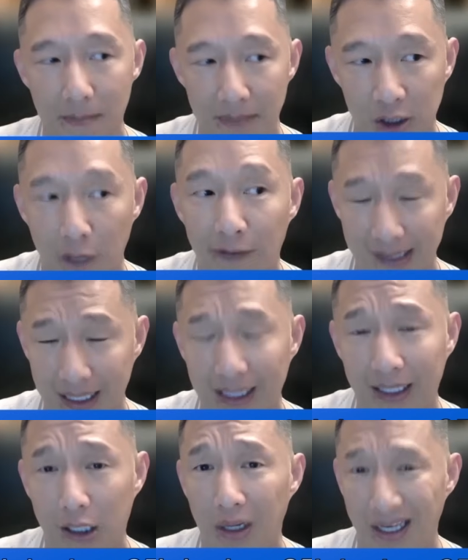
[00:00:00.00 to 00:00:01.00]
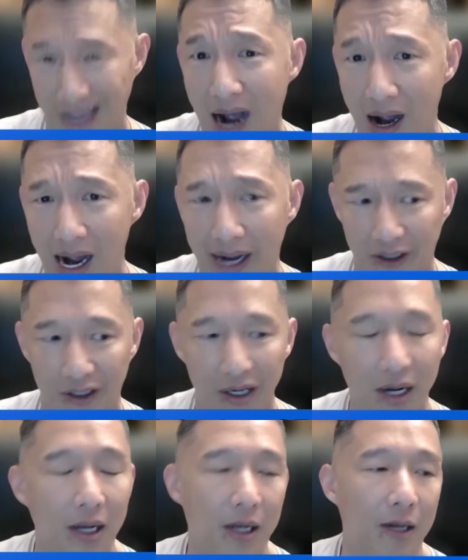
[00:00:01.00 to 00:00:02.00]
silver is going to go a lot higher.
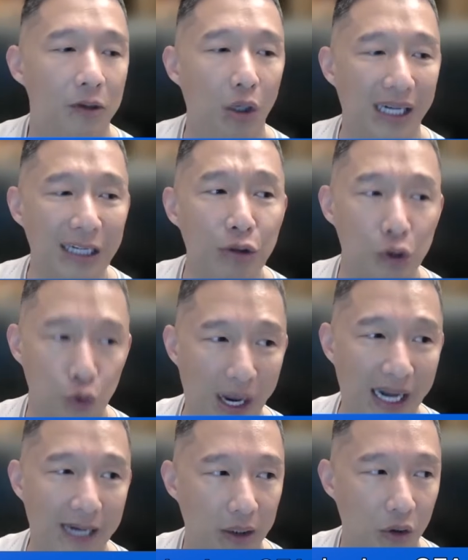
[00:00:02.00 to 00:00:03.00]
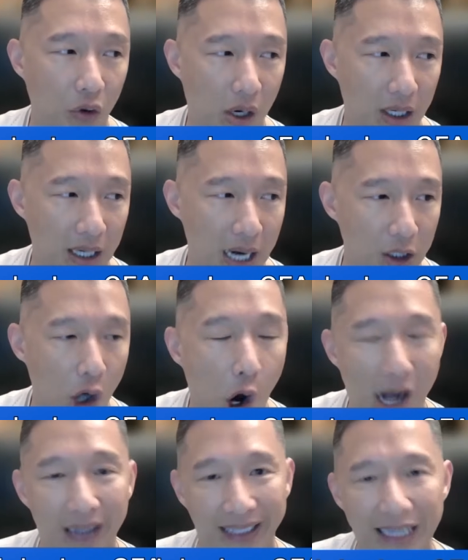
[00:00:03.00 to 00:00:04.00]
So interest rate, your
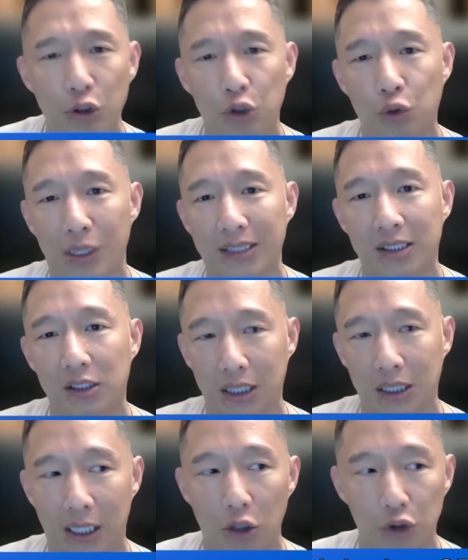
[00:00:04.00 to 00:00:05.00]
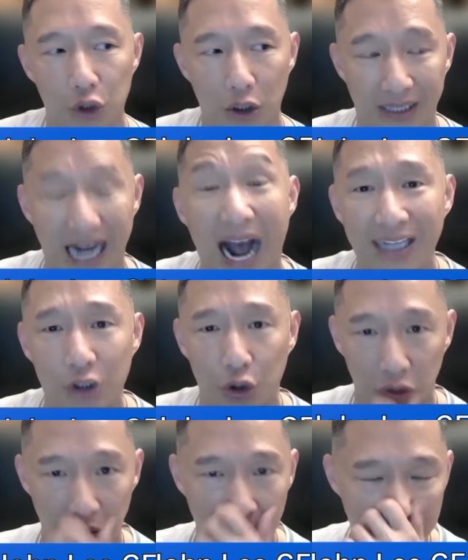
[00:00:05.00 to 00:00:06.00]
call on interest rates is going to also guide
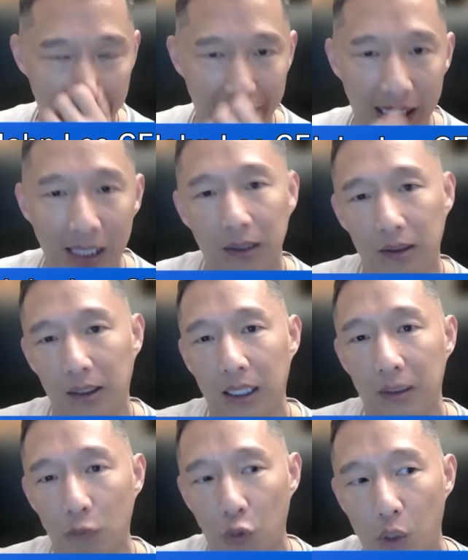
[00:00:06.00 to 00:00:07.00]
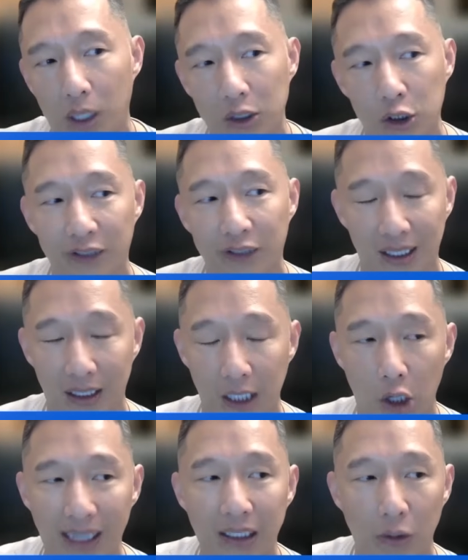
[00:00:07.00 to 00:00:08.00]
you in where silver is going to
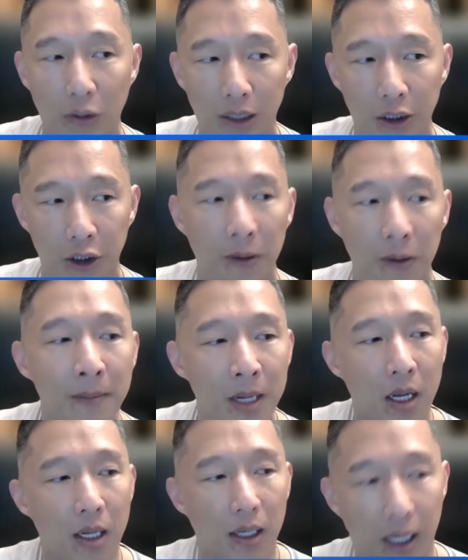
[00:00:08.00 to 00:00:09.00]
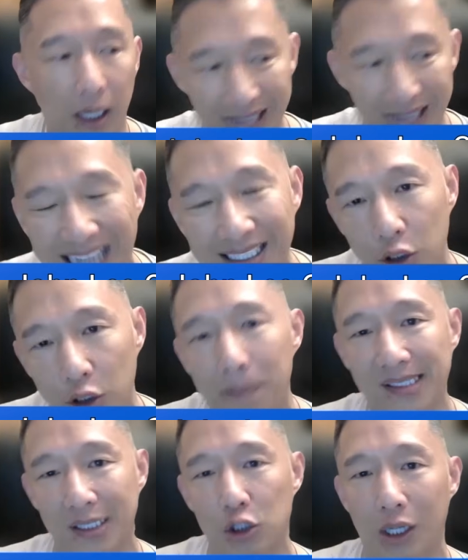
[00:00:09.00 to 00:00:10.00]
go, and you want to lighten your
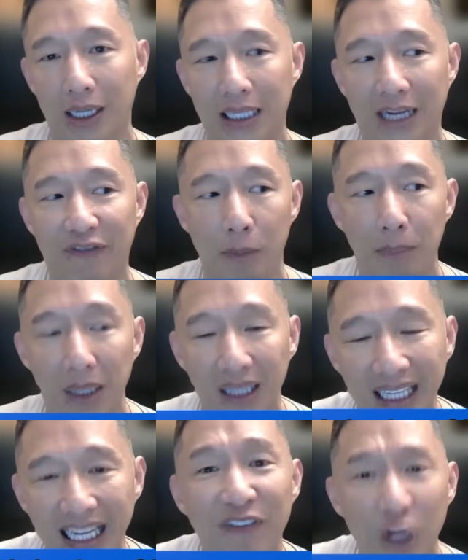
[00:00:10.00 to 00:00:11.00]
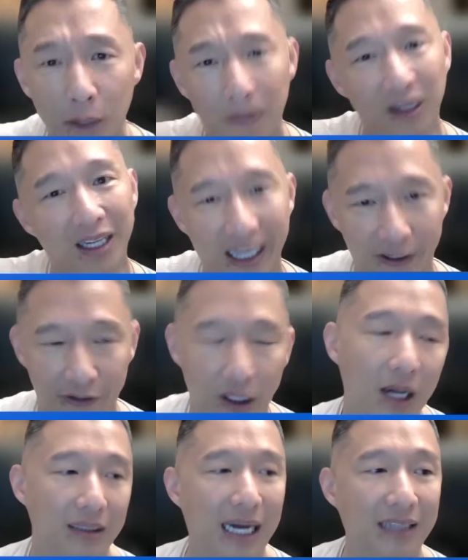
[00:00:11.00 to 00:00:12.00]
position if you believe
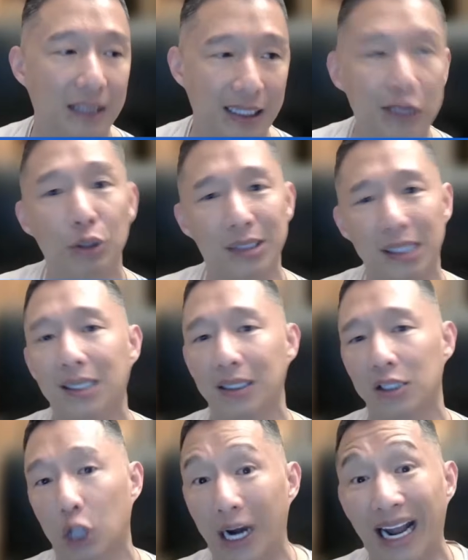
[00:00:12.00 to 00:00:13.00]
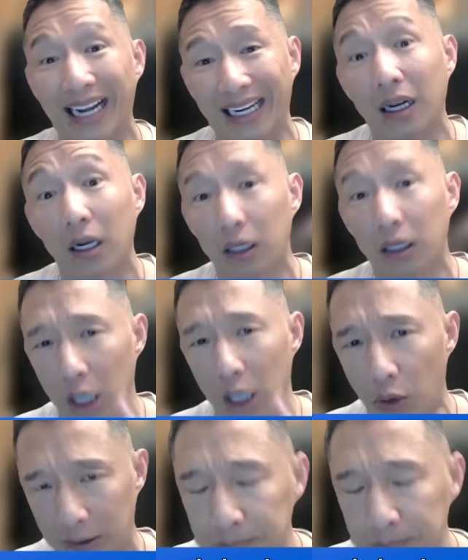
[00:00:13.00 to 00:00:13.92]
that the interest is going to start heading lower.